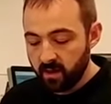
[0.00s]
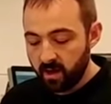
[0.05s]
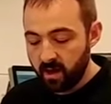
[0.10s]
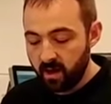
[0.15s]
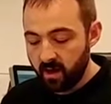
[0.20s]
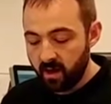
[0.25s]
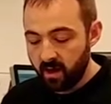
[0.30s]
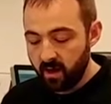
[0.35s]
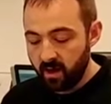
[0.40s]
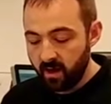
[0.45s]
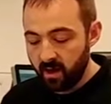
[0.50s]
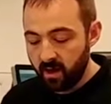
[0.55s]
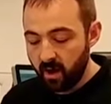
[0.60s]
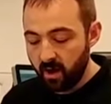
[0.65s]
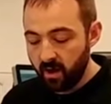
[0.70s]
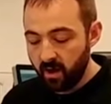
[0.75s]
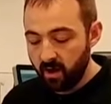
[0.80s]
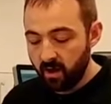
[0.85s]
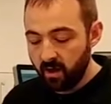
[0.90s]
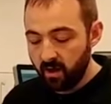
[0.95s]

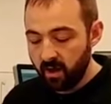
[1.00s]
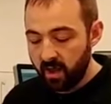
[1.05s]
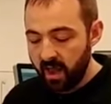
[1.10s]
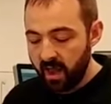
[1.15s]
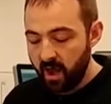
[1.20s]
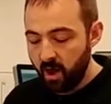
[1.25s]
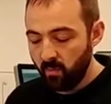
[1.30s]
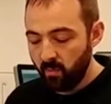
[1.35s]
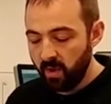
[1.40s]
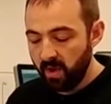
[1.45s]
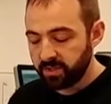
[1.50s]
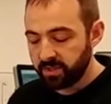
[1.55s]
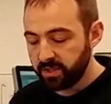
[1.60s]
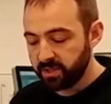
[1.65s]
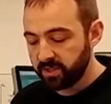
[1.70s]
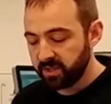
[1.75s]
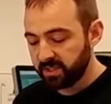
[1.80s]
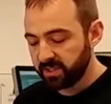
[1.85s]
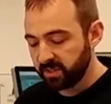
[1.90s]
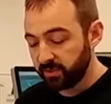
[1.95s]
How
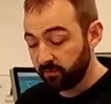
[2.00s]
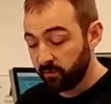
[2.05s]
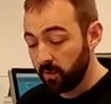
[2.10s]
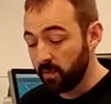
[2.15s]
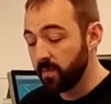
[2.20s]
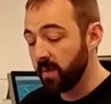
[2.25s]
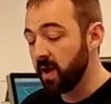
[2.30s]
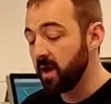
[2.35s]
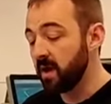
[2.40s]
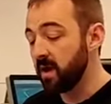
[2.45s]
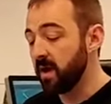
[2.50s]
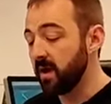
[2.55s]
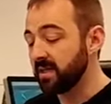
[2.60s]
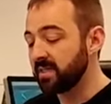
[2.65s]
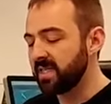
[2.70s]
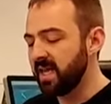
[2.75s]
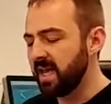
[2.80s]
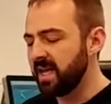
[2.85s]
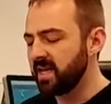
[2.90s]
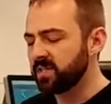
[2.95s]
much, this is from
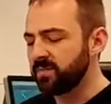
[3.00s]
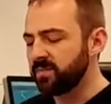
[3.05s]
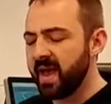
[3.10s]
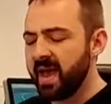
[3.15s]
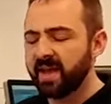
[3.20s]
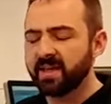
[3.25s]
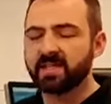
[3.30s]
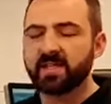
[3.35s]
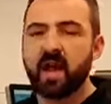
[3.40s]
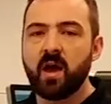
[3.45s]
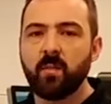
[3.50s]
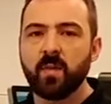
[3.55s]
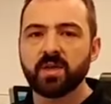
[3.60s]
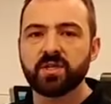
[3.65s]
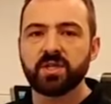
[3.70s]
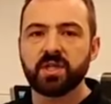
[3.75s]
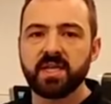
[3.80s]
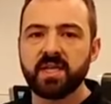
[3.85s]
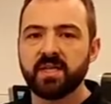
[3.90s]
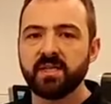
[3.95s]
Tennis Bats, how
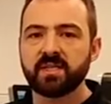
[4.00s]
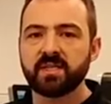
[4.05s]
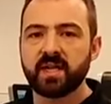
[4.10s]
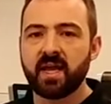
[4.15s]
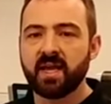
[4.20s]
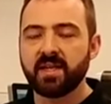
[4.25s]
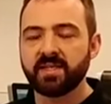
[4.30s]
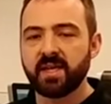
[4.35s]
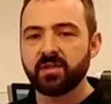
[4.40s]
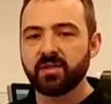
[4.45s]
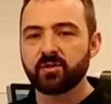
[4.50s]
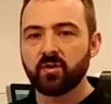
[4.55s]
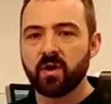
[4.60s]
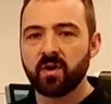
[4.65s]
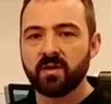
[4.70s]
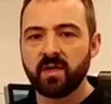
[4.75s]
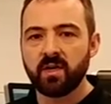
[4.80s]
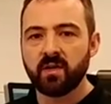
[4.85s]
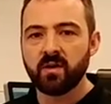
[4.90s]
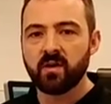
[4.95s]
much is a
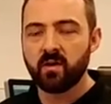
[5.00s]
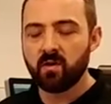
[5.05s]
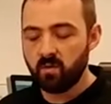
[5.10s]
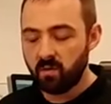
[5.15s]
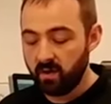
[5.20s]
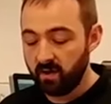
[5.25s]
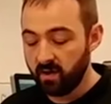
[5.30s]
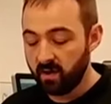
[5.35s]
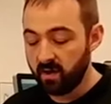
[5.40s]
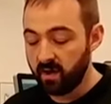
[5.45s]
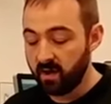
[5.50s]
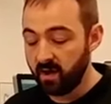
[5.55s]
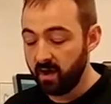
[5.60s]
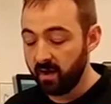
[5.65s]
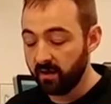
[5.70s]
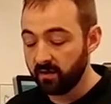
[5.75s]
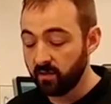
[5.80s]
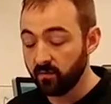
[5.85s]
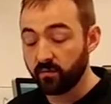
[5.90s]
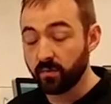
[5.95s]
Datron Neo?
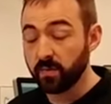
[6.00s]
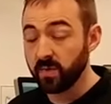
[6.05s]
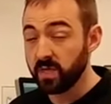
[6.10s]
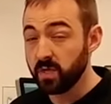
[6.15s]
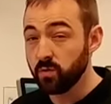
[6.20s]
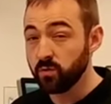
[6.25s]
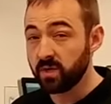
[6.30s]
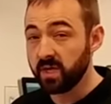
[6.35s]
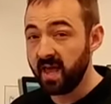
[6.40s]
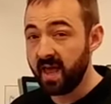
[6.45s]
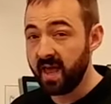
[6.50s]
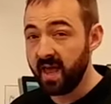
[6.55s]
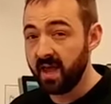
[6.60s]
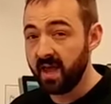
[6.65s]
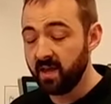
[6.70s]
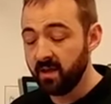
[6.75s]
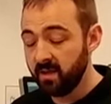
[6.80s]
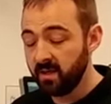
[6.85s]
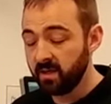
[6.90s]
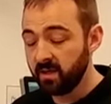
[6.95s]
And you're from the
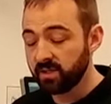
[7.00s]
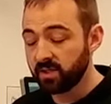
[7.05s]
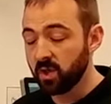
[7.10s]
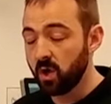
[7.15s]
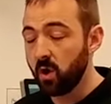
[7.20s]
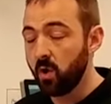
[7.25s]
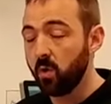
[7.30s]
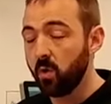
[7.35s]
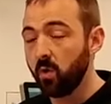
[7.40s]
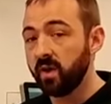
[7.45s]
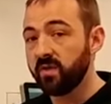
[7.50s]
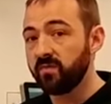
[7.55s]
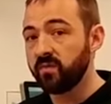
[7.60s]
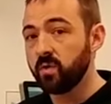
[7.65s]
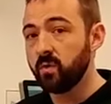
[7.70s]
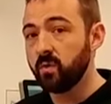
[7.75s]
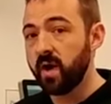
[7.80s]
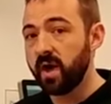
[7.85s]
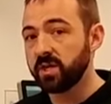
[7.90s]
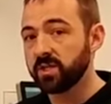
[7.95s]
UK, so
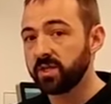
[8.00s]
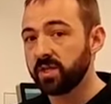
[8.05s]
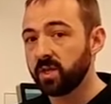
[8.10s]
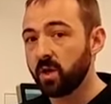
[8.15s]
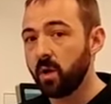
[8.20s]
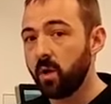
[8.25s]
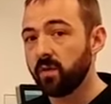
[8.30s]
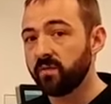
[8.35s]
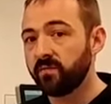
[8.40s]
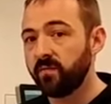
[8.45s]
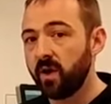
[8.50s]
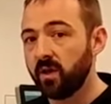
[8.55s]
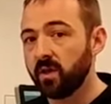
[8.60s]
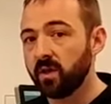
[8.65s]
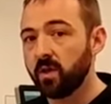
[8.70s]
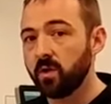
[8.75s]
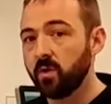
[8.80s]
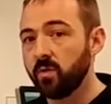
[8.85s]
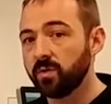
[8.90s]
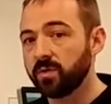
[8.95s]
if you actually go and
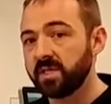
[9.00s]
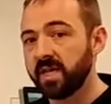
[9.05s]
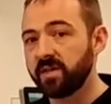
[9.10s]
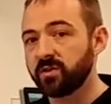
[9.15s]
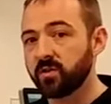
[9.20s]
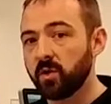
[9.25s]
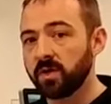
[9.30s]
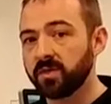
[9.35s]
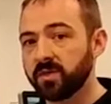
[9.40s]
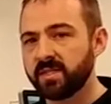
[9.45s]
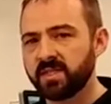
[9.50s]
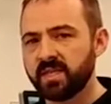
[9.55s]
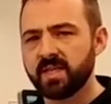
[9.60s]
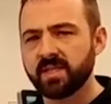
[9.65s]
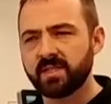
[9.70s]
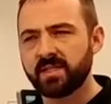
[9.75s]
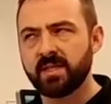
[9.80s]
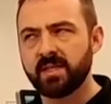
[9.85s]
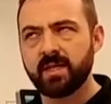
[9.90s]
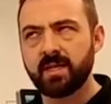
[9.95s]
follow Datron
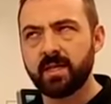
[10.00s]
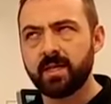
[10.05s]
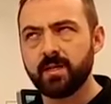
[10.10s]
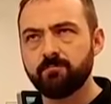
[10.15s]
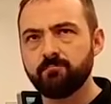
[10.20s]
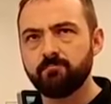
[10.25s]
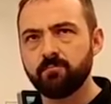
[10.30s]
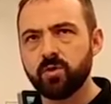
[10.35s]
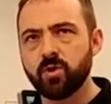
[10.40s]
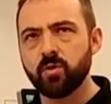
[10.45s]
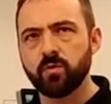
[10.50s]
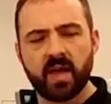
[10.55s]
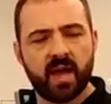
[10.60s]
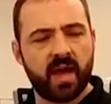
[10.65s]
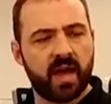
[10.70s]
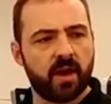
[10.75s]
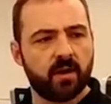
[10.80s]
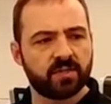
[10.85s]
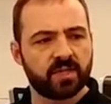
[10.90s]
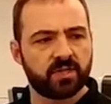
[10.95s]
CNC
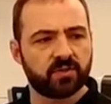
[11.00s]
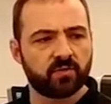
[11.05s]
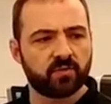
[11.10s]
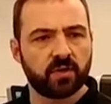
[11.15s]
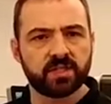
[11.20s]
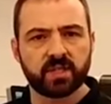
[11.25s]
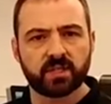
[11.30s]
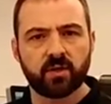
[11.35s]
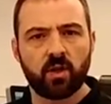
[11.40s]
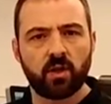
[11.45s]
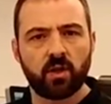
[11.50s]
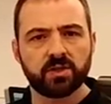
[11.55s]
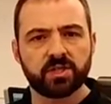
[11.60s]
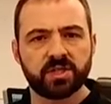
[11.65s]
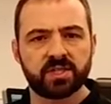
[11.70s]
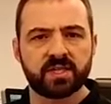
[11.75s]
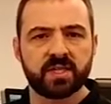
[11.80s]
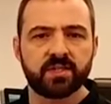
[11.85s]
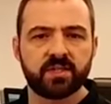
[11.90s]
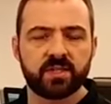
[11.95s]
UK or Datron
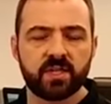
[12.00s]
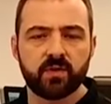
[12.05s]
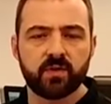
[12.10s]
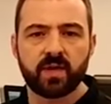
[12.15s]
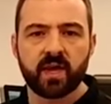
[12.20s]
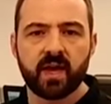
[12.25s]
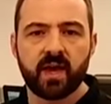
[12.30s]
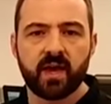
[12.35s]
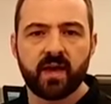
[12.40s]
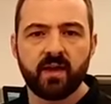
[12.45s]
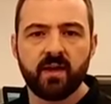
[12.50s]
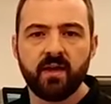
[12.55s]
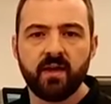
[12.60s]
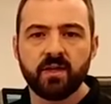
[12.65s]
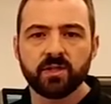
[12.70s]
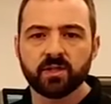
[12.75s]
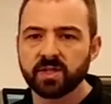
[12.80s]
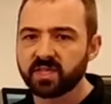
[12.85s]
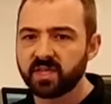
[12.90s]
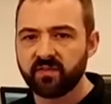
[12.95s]
Technology CNC
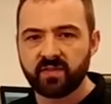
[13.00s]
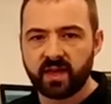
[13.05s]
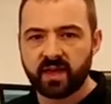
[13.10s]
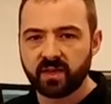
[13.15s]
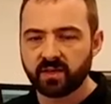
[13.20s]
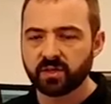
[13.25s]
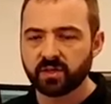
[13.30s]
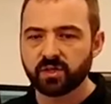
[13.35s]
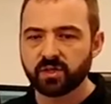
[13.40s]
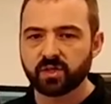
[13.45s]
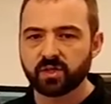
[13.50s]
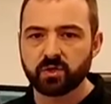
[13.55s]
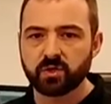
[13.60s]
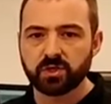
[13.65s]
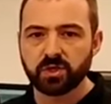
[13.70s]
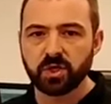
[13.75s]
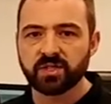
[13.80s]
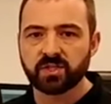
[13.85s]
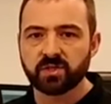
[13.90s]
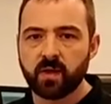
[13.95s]
UK, just give that a search on
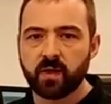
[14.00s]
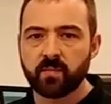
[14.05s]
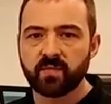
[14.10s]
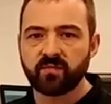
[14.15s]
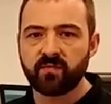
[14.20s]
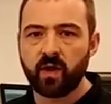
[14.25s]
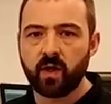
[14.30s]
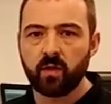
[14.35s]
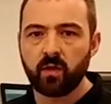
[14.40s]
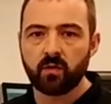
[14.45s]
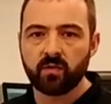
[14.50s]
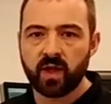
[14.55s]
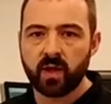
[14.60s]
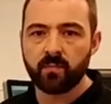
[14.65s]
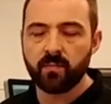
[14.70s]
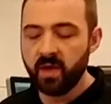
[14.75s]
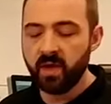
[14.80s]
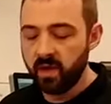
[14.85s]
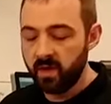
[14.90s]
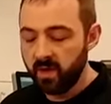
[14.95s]
Instagram and follow
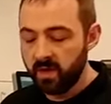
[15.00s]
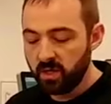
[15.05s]
them.